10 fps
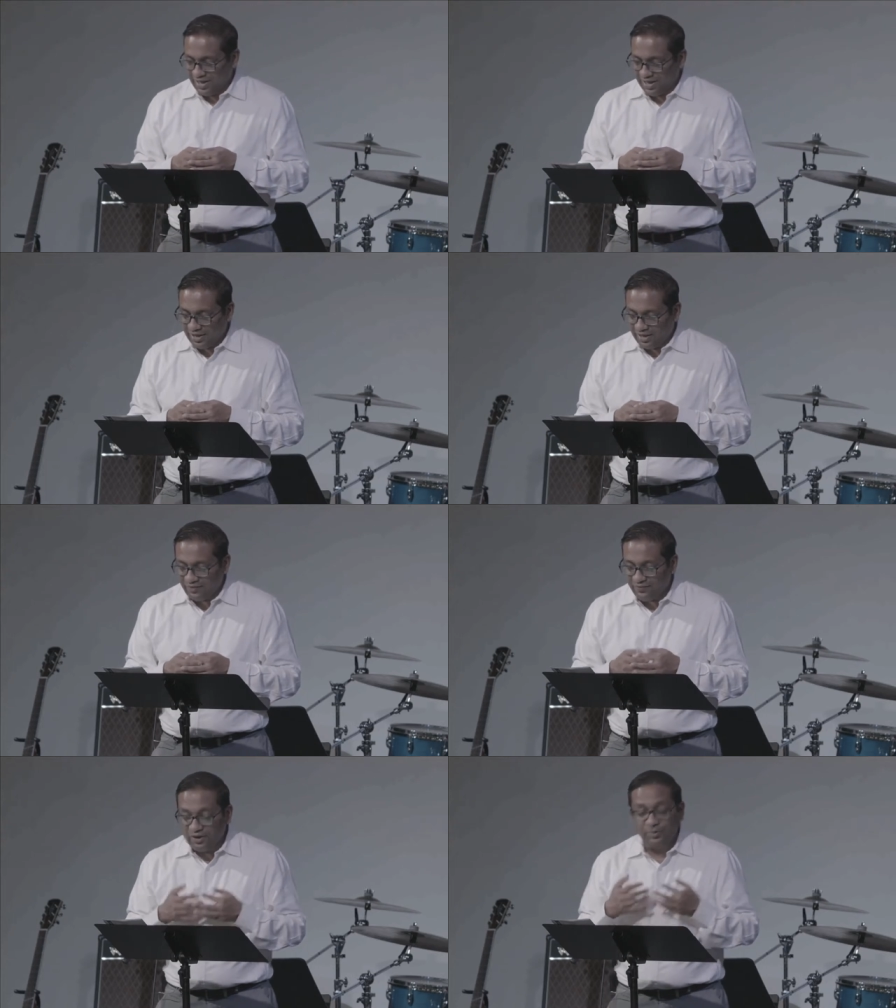Again, the
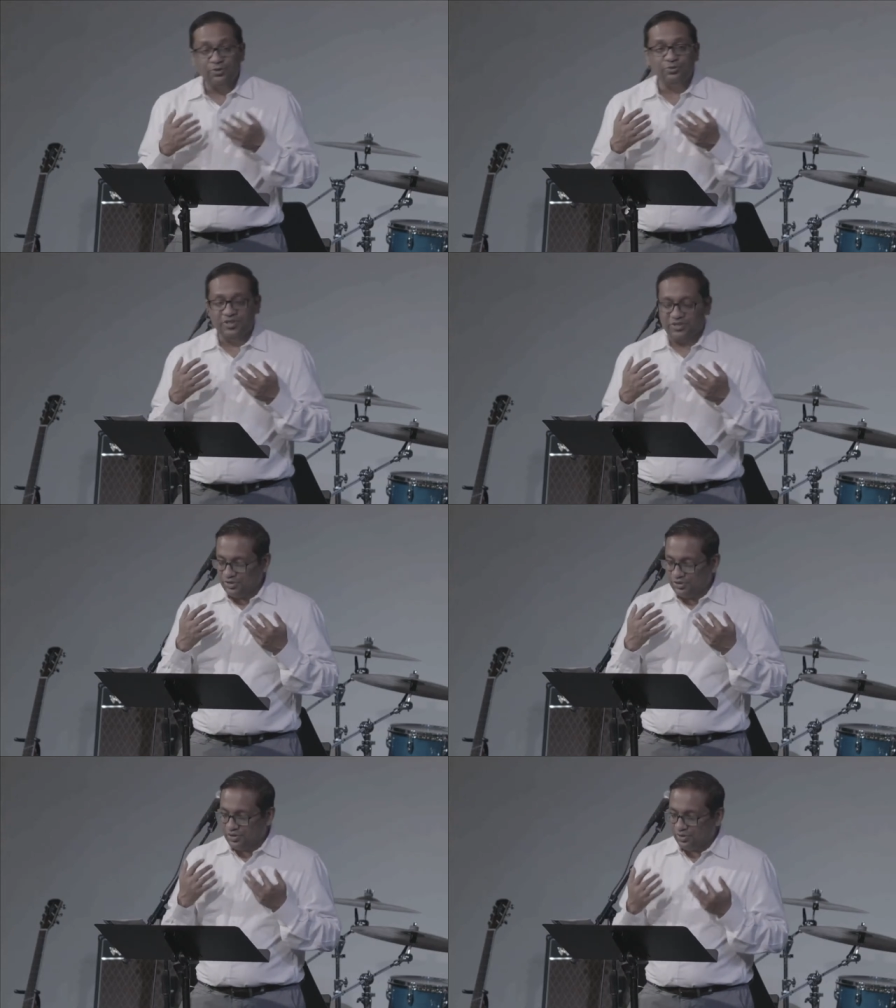fundamental
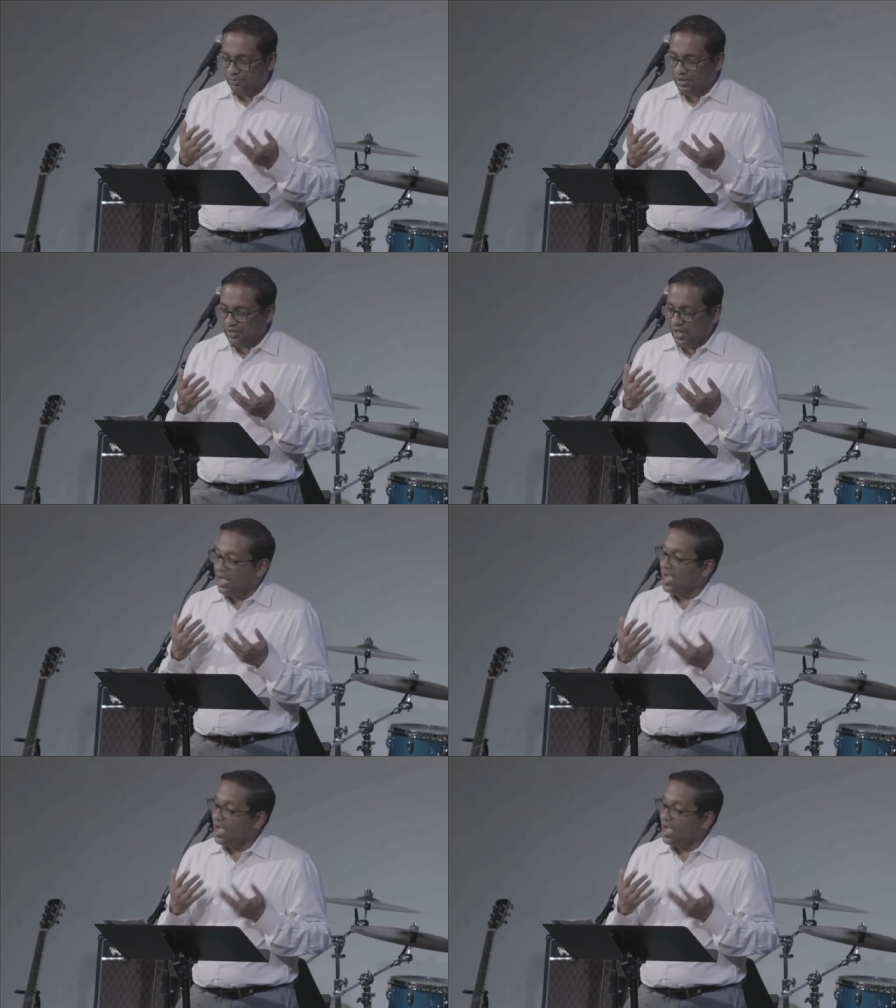reason you commit